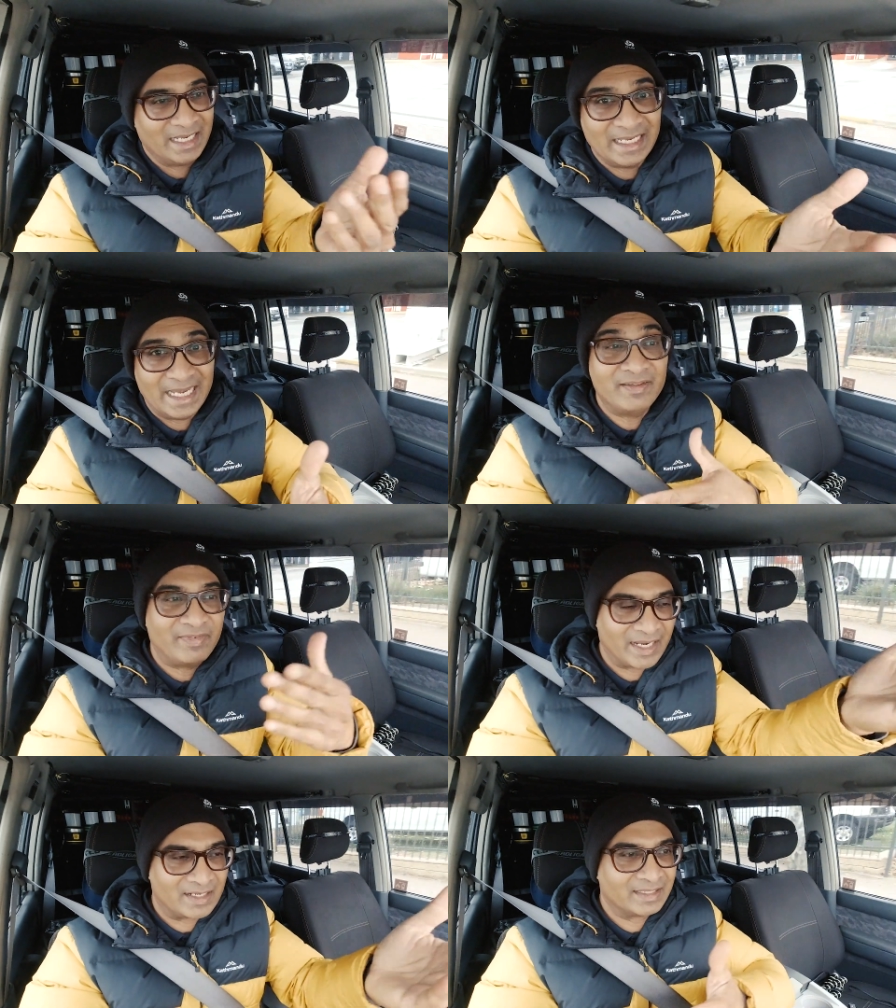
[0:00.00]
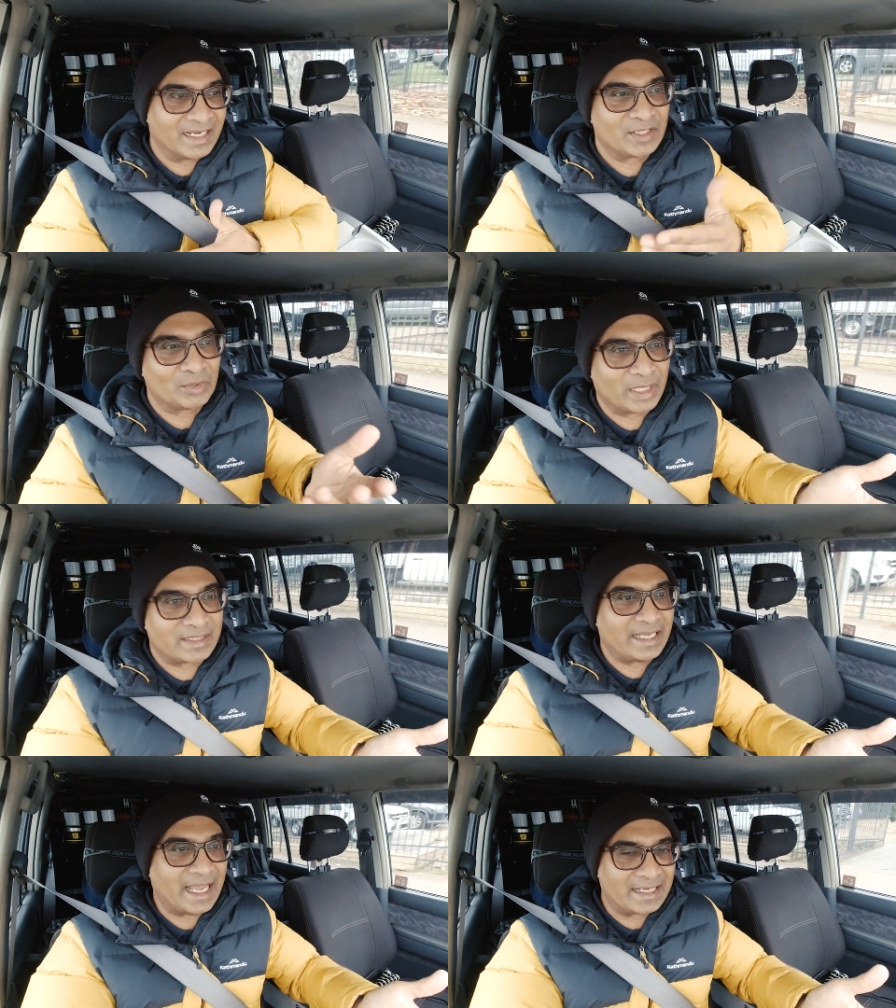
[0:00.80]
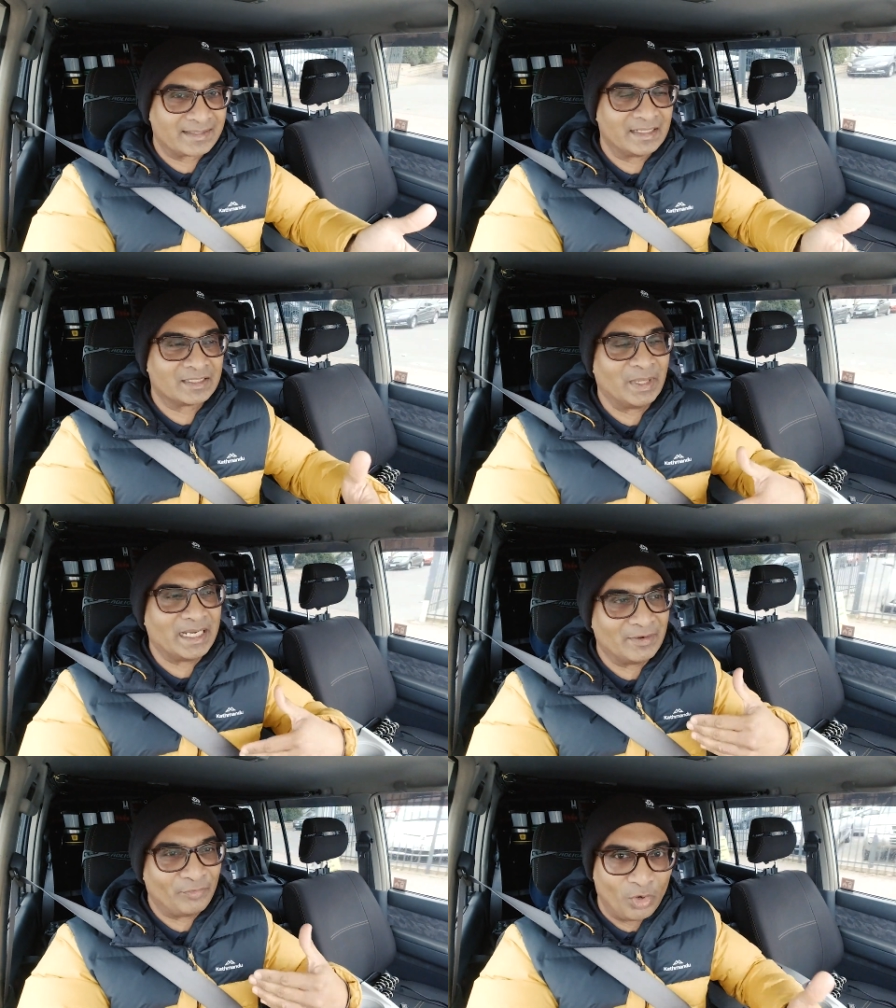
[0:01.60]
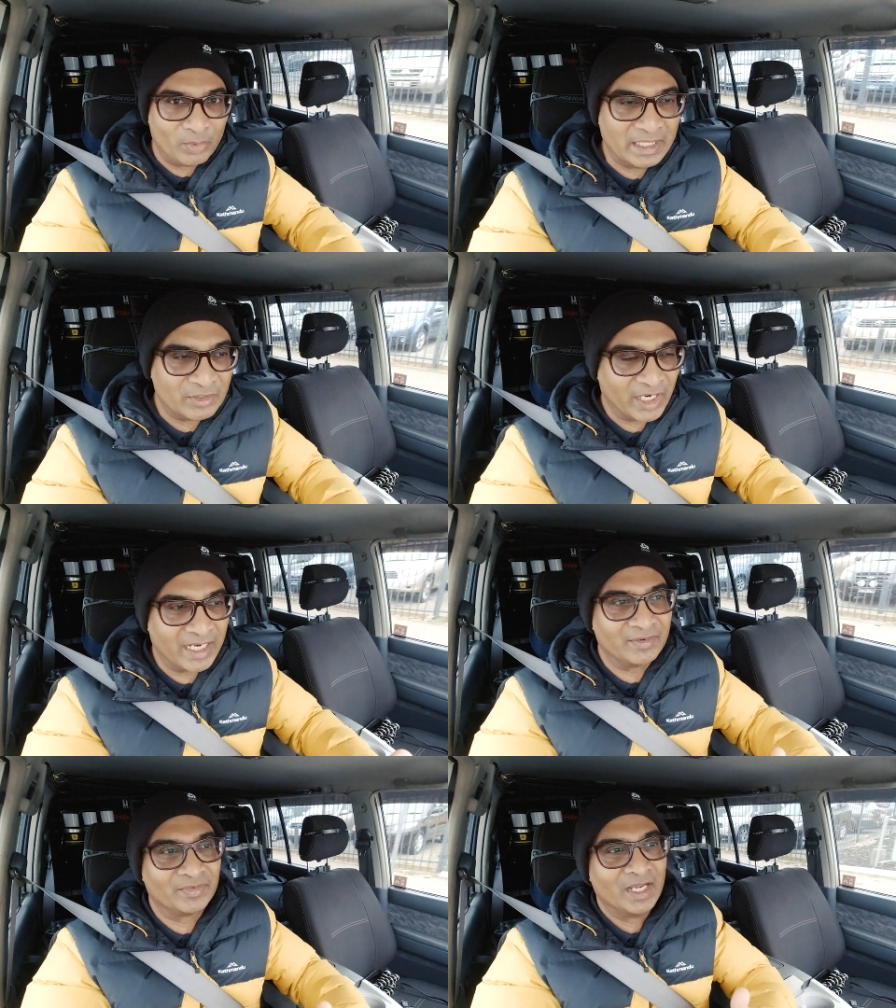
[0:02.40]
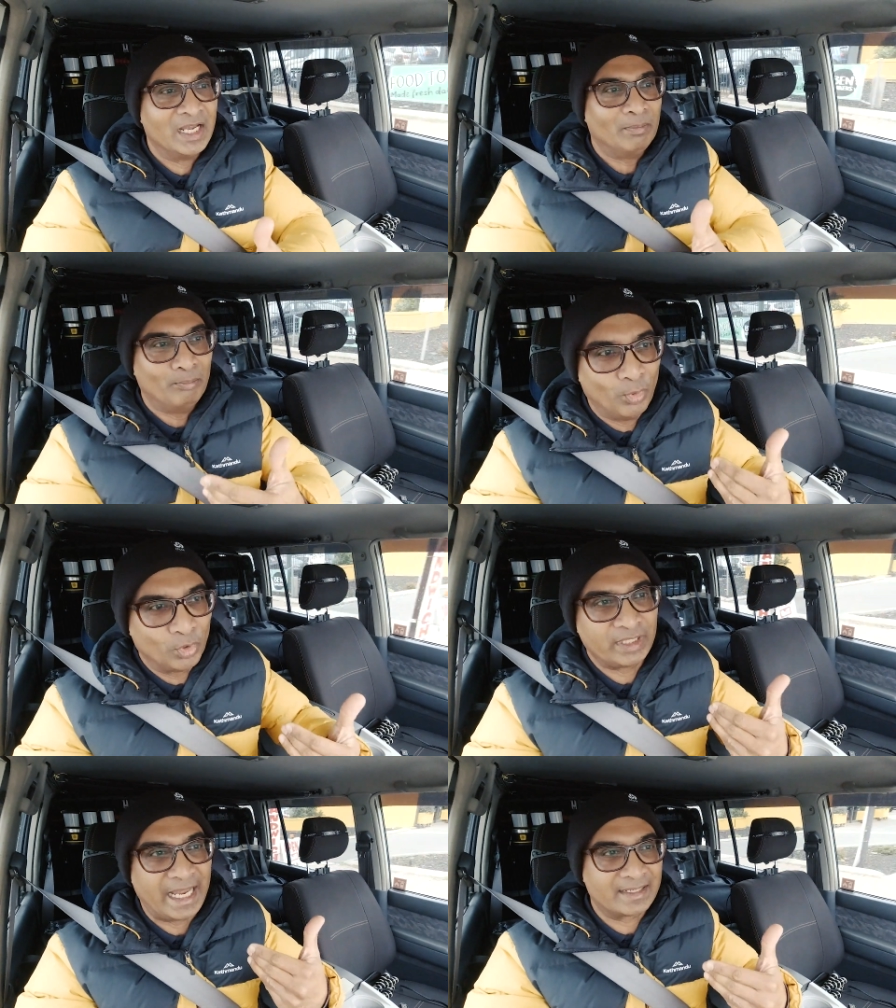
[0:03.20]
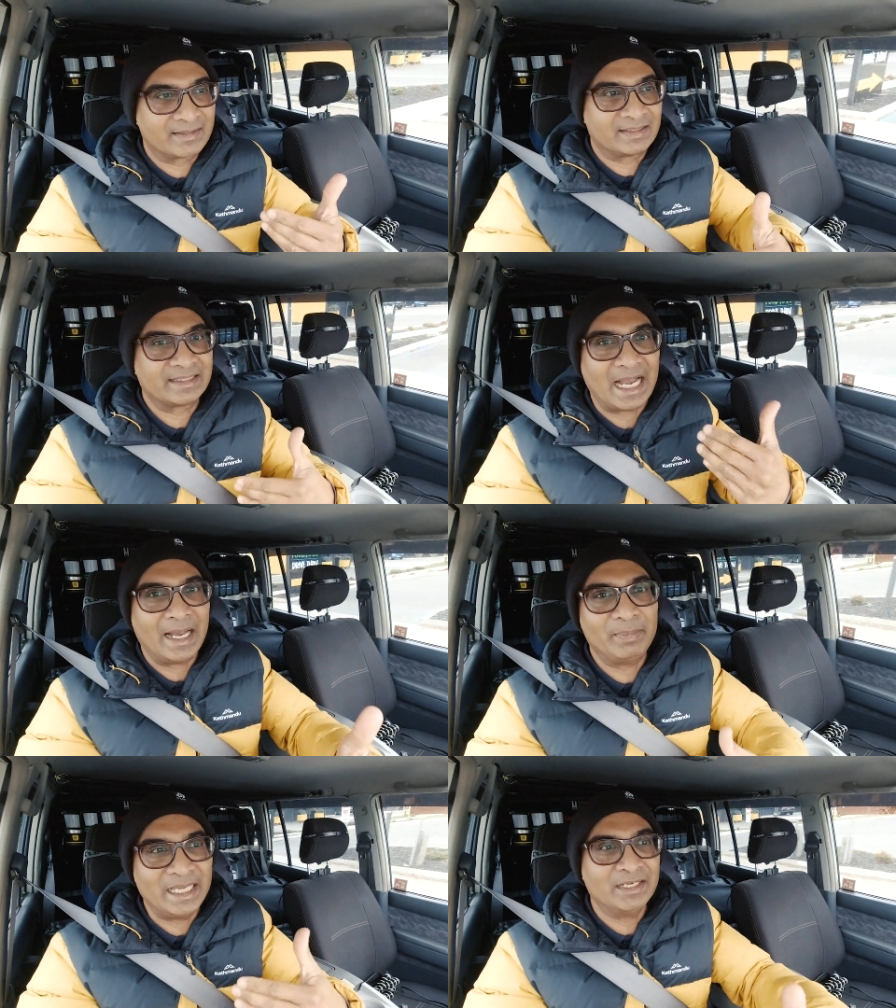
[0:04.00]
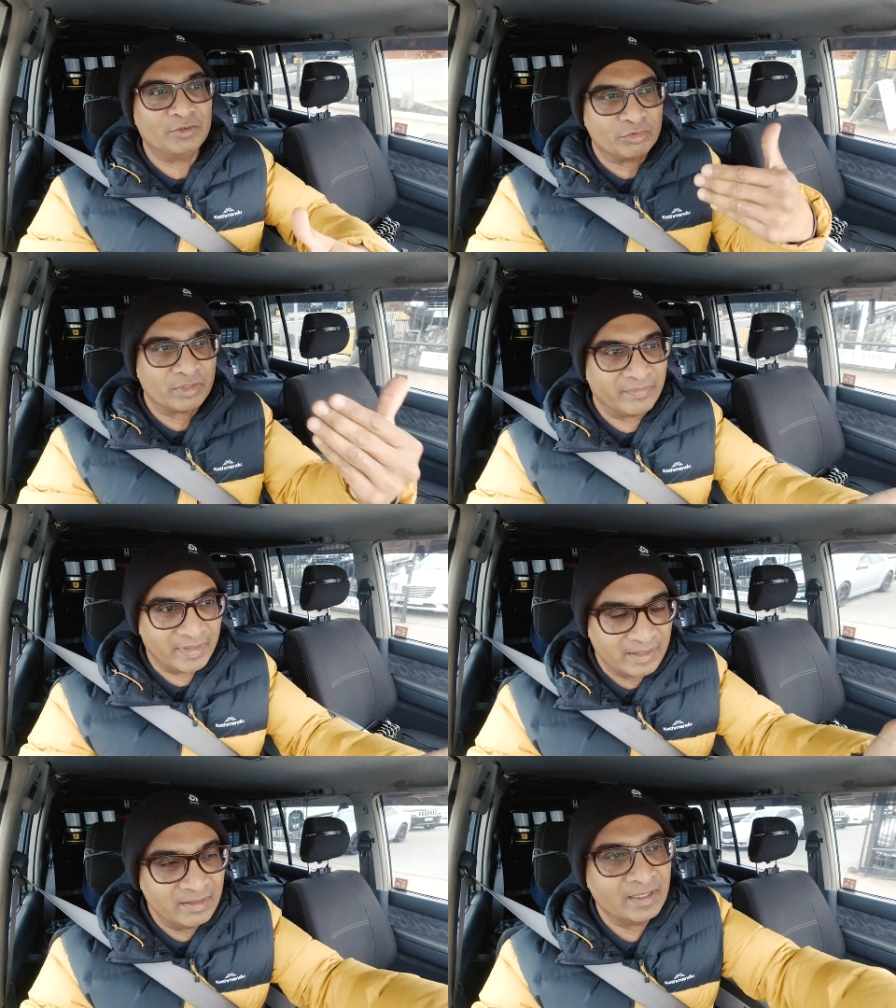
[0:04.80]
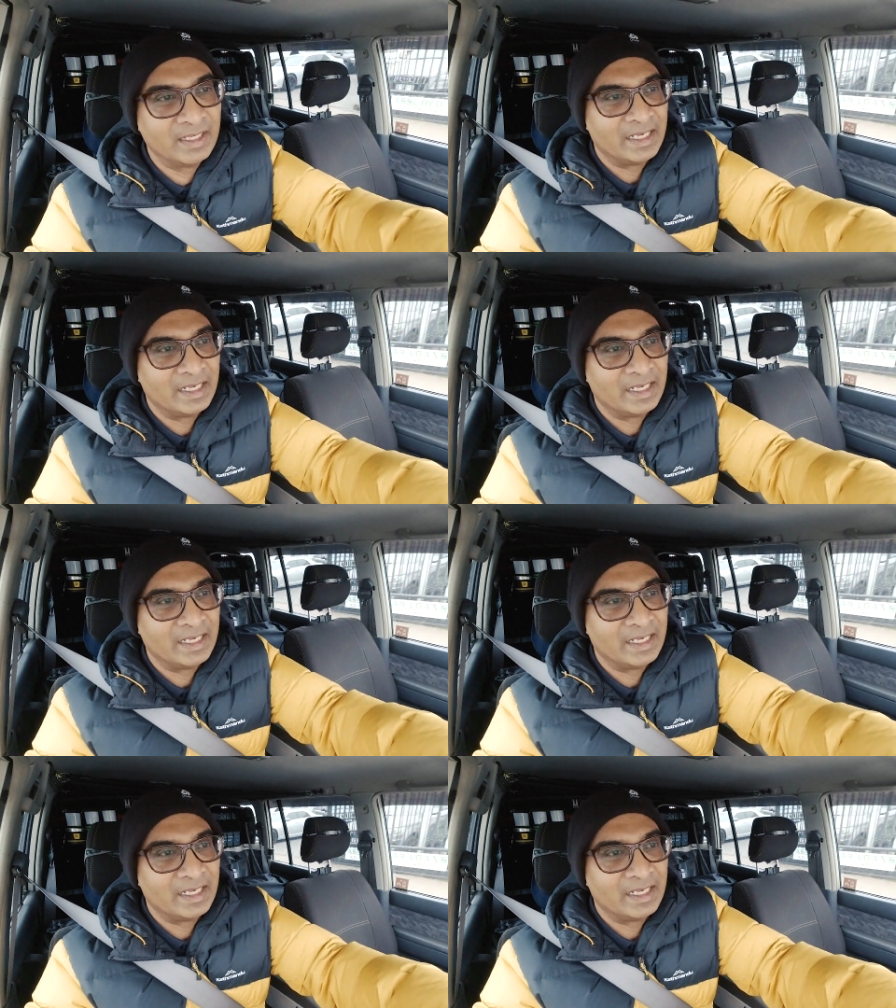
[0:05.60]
In any vehicle there are two axles, but in a four-wheel drive both axles are being driven.